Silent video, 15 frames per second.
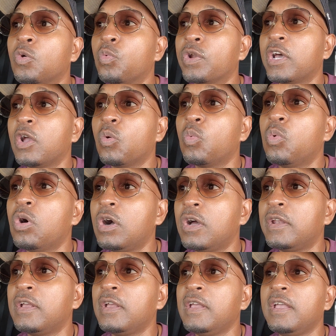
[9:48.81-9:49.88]
when I
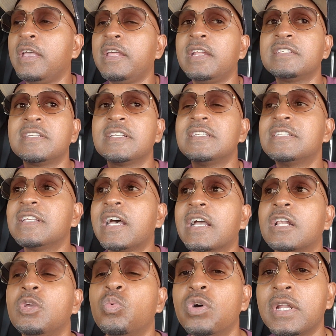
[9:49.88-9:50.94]
won. And that's
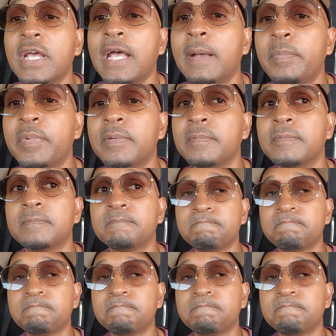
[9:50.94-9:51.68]
exactly what happened.